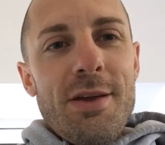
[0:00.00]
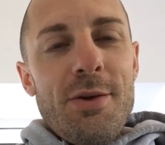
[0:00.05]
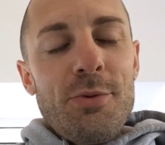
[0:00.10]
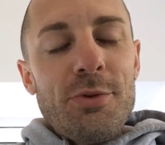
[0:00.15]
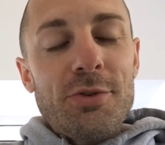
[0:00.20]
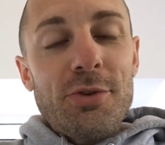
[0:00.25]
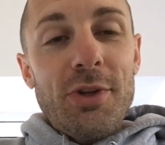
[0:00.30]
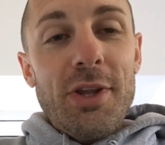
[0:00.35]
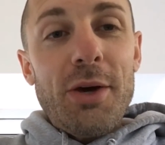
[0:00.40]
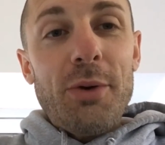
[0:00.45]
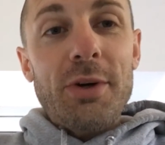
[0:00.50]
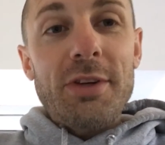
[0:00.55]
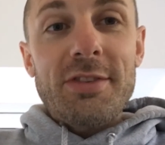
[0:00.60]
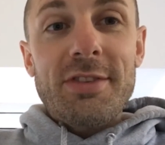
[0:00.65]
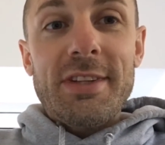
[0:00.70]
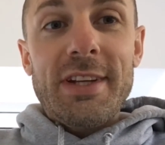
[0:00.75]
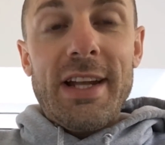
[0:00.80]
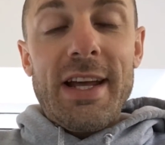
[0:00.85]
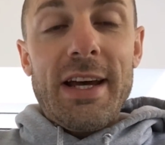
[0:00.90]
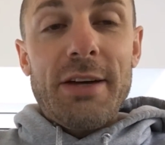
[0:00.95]
which, although I
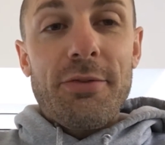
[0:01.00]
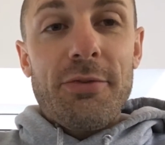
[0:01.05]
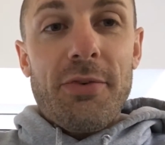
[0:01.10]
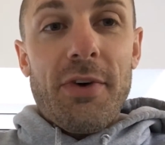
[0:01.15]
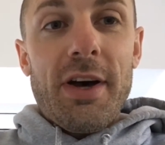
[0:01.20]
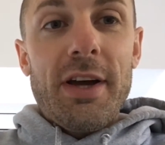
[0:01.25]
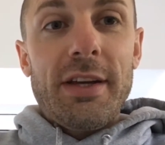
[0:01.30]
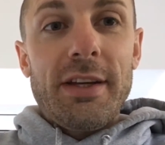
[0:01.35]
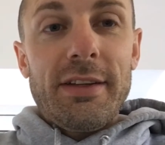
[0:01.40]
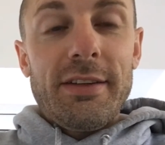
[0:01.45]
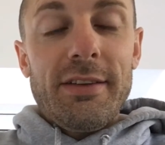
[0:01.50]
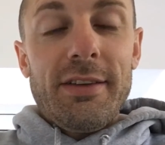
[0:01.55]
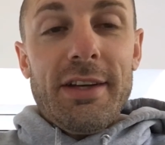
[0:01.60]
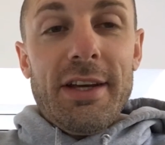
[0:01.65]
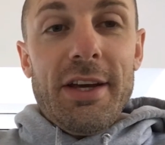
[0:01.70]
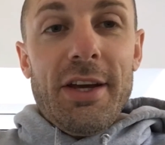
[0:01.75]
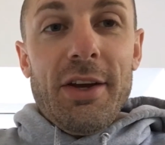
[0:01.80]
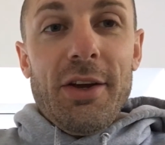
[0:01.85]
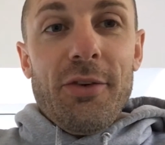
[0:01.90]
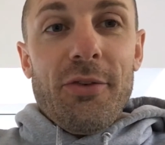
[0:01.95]
still had fine
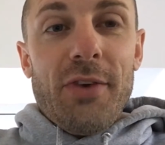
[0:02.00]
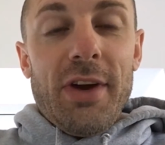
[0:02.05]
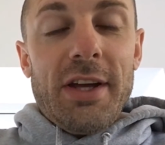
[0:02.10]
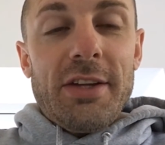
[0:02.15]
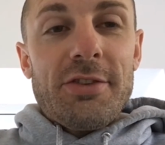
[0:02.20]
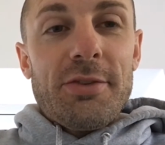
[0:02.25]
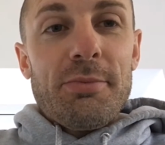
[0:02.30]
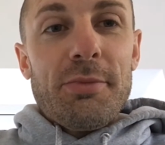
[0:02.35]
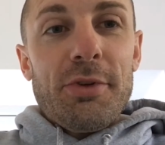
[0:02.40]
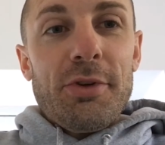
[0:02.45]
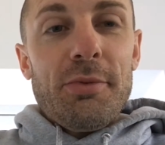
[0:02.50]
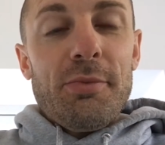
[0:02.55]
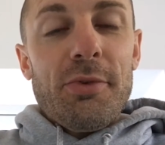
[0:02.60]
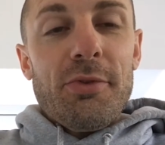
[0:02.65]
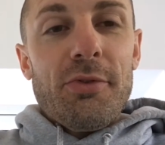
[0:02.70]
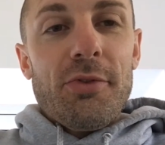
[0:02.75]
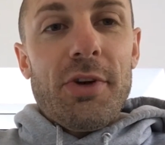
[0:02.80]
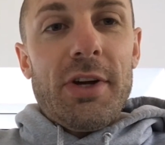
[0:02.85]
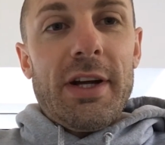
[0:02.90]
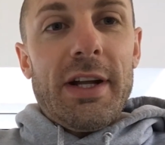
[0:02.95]
range of
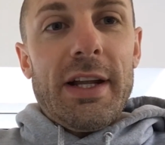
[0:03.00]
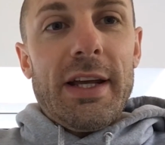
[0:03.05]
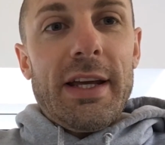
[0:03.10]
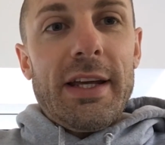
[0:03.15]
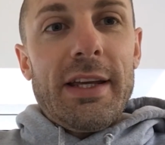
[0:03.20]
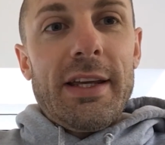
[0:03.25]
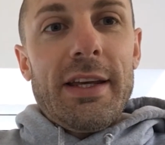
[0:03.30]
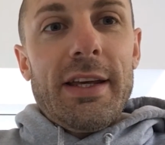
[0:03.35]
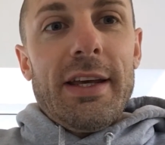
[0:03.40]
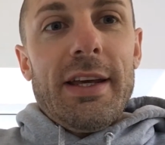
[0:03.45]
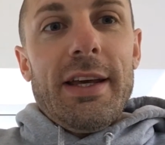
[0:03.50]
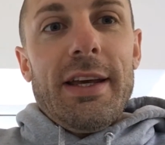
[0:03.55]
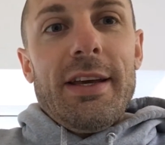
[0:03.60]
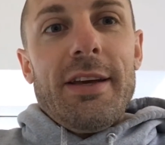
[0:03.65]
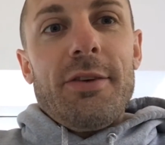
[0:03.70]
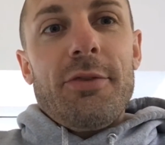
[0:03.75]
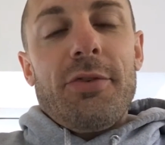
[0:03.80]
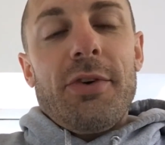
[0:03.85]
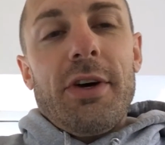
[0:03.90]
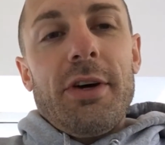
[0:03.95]
movement really,
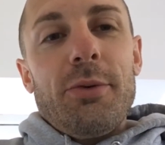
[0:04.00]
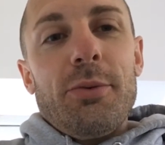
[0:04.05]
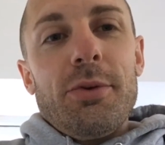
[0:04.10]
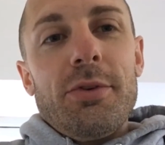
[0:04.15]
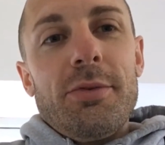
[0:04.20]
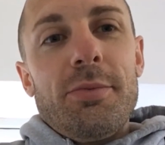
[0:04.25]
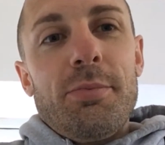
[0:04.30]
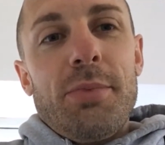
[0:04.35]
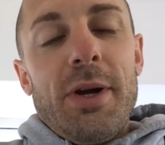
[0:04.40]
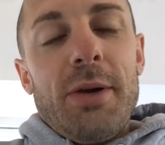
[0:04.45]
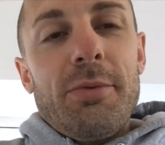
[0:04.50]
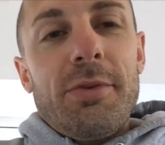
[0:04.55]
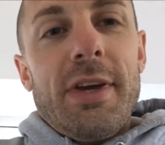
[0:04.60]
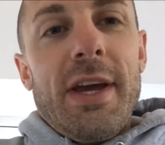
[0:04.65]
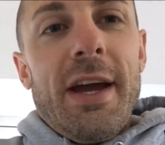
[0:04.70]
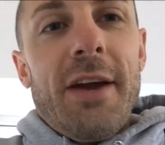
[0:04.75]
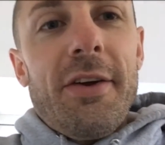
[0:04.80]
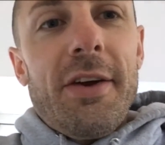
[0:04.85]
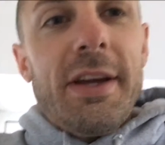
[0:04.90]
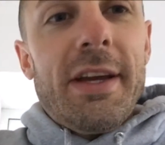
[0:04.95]
if I was perhaps
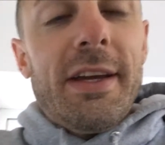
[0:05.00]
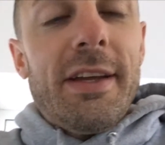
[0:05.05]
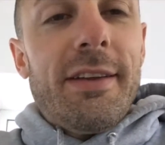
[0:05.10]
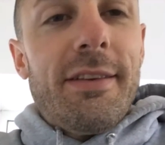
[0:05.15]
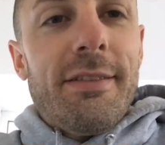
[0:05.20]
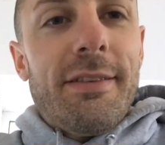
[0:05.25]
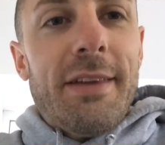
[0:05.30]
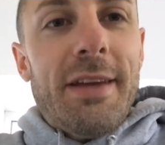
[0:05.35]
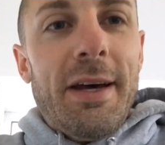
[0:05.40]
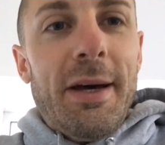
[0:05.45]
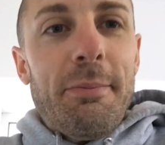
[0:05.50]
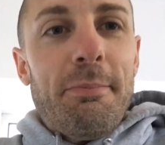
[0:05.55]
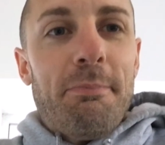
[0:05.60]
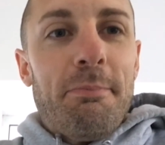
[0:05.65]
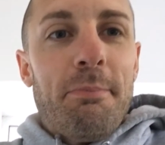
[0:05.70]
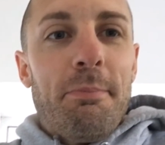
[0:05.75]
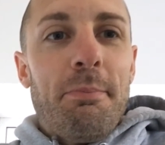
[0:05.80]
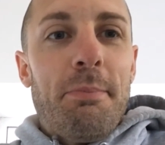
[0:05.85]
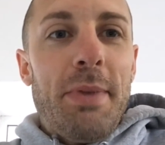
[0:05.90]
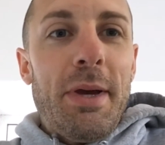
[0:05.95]
carrying a
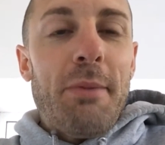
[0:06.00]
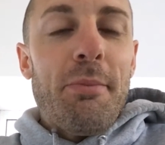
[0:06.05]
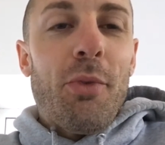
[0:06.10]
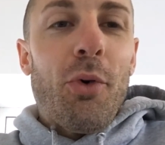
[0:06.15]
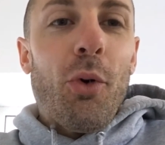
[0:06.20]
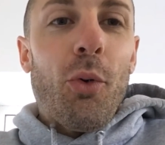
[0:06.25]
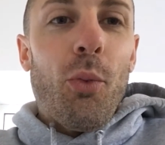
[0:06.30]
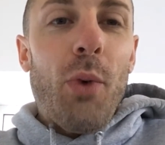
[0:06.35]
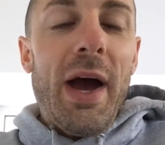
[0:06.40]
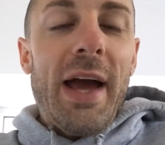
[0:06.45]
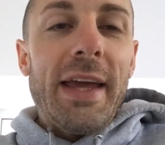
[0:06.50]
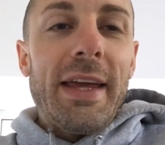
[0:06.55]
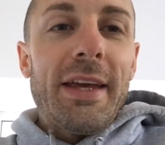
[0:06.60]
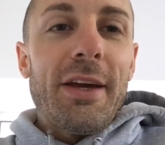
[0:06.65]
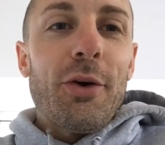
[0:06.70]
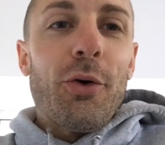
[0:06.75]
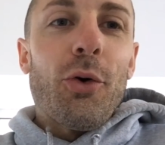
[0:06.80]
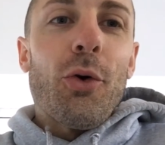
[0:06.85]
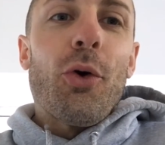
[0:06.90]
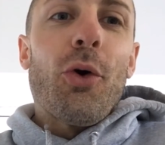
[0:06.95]
bit more
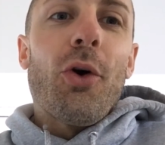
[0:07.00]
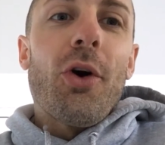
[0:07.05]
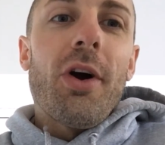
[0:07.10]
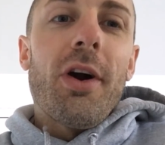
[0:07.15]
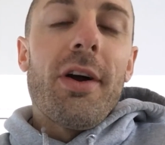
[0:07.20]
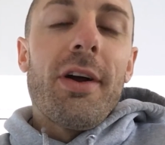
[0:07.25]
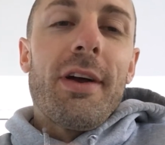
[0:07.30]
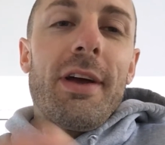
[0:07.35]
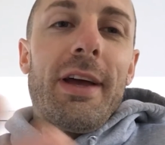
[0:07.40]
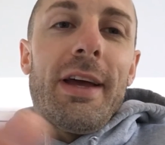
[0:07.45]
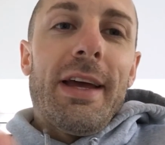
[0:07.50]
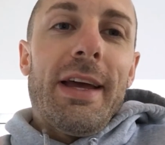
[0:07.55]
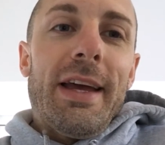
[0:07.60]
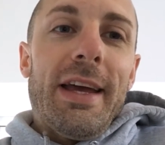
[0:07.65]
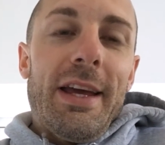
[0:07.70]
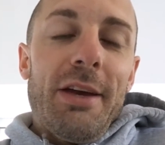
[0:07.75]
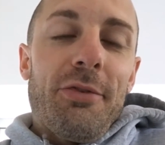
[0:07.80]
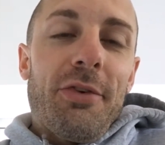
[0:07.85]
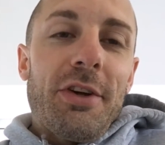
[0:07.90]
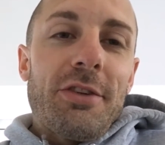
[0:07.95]
weight, or
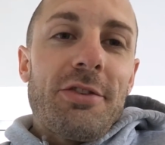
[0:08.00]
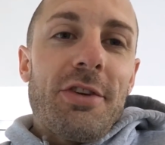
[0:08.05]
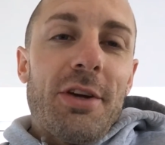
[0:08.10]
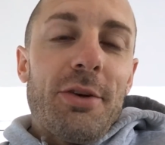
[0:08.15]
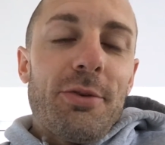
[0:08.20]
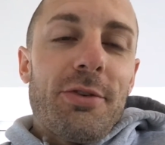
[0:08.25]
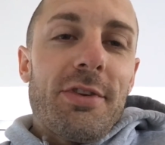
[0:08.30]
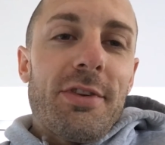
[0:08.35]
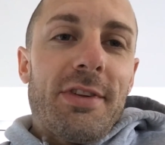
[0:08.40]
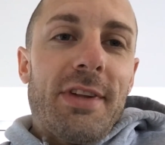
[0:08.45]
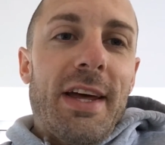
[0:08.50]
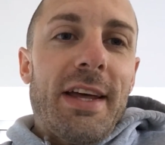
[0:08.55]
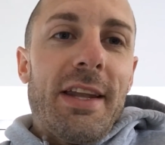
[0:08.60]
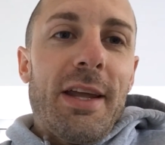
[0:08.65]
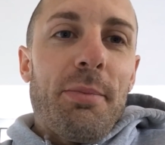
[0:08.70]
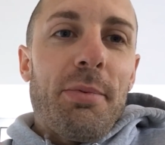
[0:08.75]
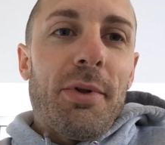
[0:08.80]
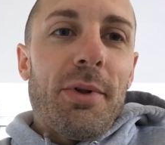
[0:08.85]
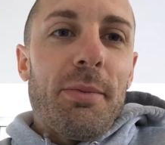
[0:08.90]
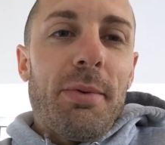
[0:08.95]
if I chose to stand
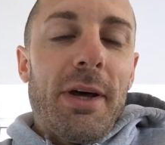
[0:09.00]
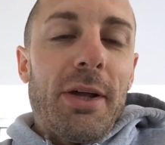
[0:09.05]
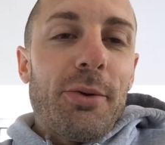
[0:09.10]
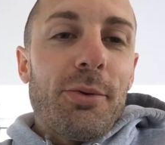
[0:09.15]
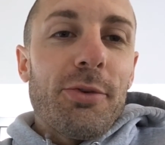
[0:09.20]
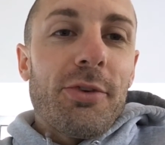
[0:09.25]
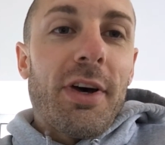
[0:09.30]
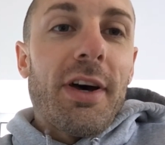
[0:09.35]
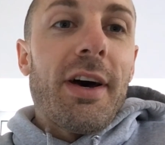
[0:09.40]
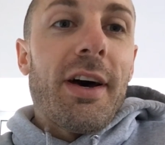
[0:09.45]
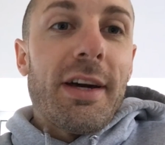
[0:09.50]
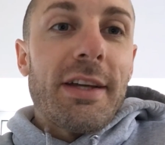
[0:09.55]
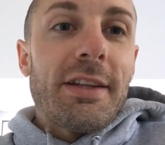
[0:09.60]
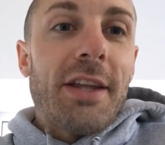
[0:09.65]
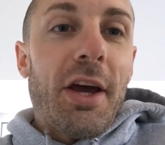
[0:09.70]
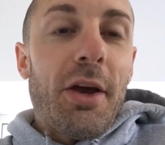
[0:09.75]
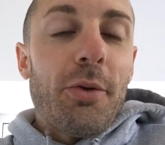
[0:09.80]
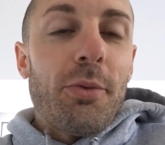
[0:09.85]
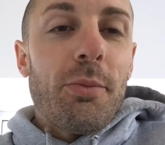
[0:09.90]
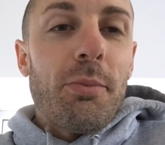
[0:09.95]
up on the pedals, I
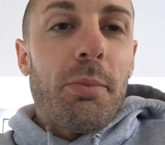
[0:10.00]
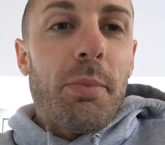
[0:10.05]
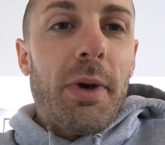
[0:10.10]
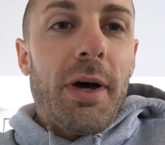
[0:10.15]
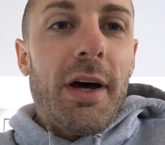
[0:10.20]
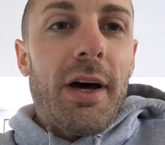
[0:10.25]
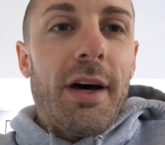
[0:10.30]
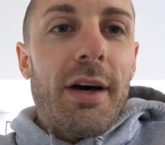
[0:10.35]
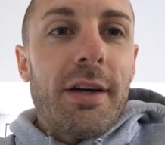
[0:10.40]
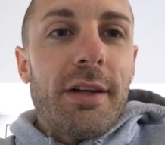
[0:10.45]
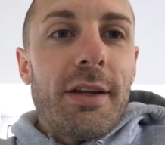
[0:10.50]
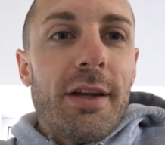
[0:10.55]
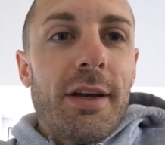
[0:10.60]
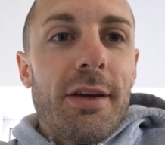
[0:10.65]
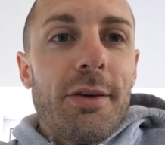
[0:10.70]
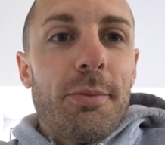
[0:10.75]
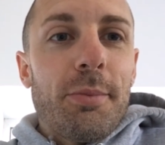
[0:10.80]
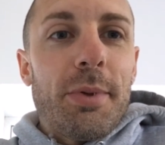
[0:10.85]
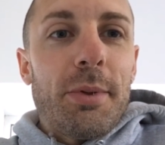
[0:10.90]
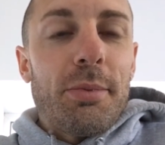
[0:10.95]
don't, but I
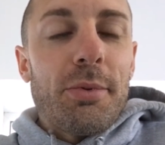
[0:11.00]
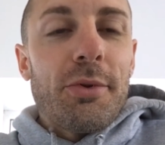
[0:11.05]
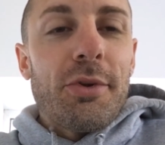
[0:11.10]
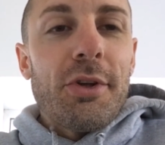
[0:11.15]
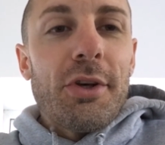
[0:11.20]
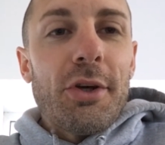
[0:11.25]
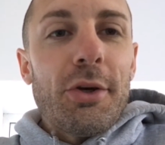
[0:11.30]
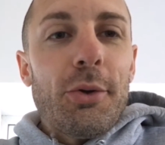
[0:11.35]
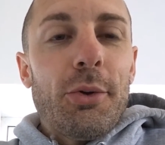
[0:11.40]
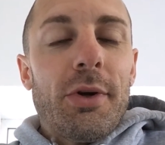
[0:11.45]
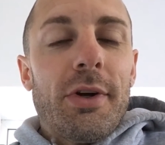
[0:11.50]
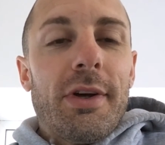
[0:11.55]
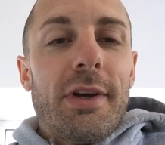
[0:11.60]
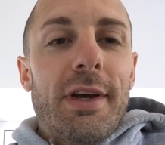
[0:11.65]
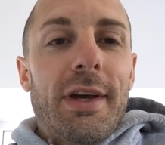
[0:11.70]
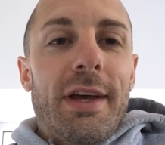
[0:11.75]
know people do,